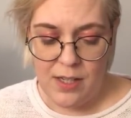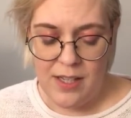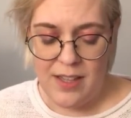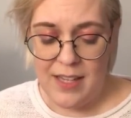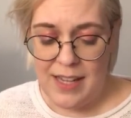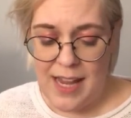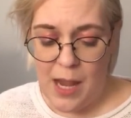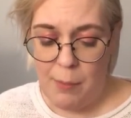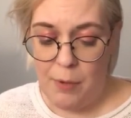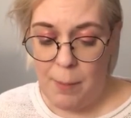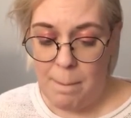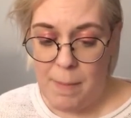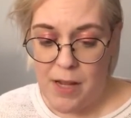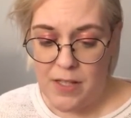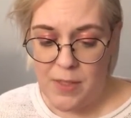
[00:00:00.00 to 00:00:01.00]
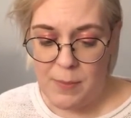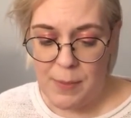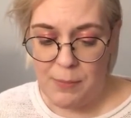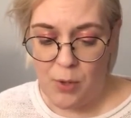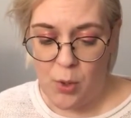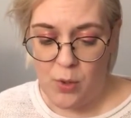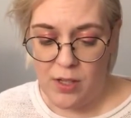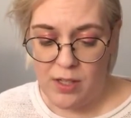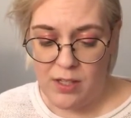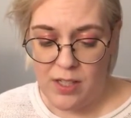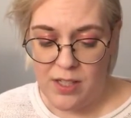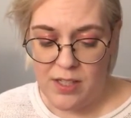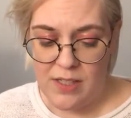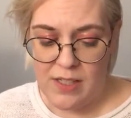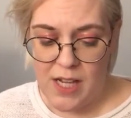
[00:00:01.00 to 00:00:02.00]
The camera must be broken, he
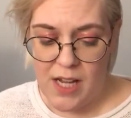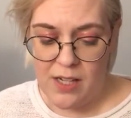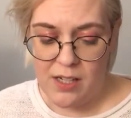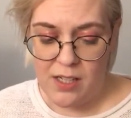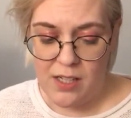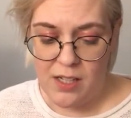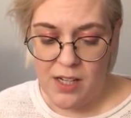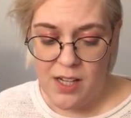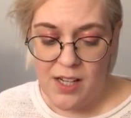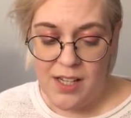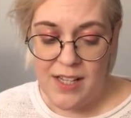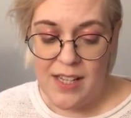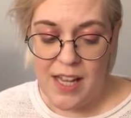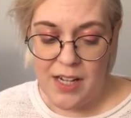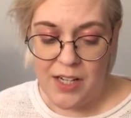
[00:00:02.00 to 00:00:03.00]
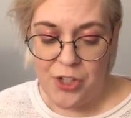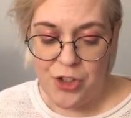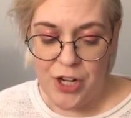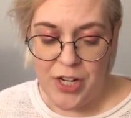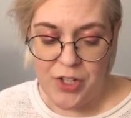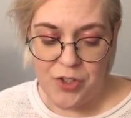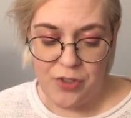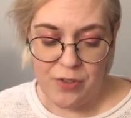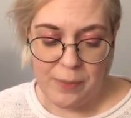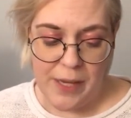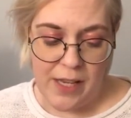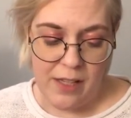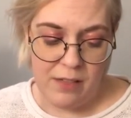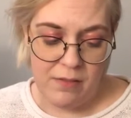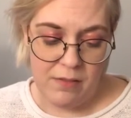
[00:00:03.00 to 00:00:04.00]
decided, getting changed for
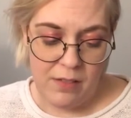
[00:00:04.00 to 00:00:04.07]
bed.